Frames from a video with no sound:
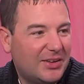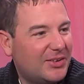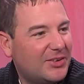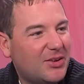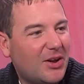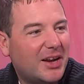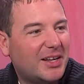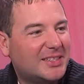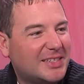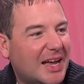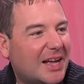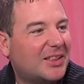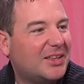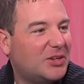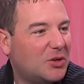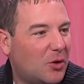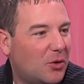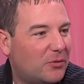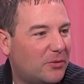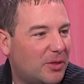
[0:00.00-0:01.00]
not exactly
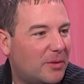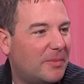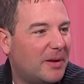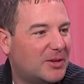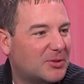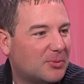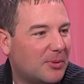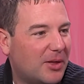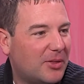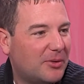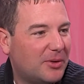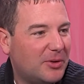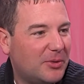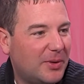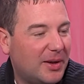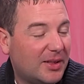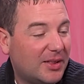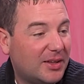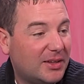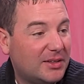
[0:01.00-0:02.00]
known for the best weather. Yeah, in
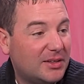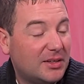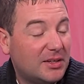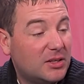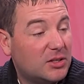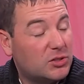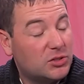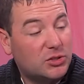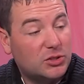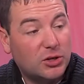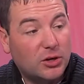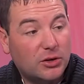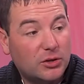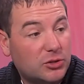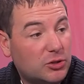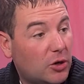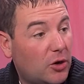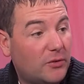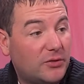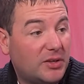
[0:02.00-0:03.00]
exactly. England. That's a good
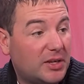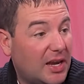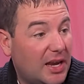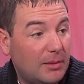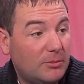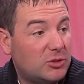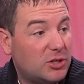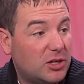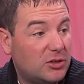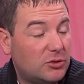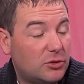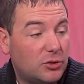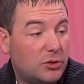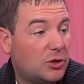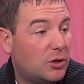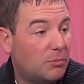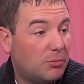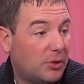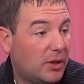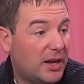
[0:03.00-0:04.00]
point. Turf's a game changer. You
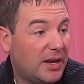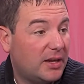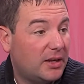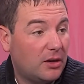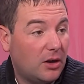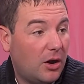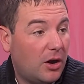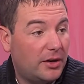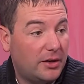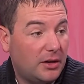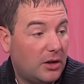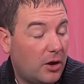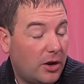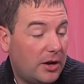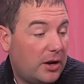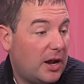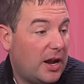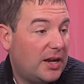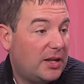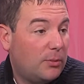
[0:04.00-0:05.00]
yeah. can play on,
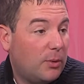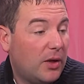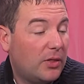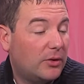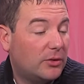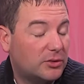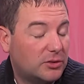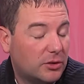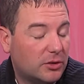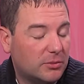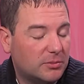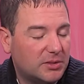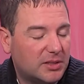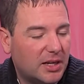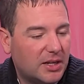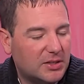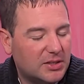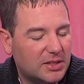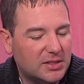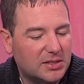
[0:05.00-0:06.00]
on uh, any weather
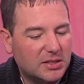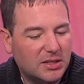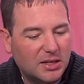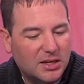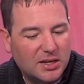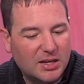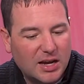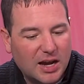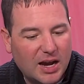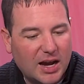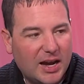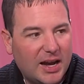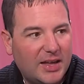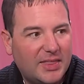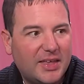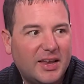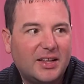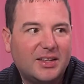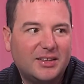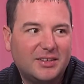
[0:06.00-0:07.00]
circumstances. I mean, uh,
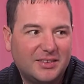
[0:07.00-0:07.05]
and bo-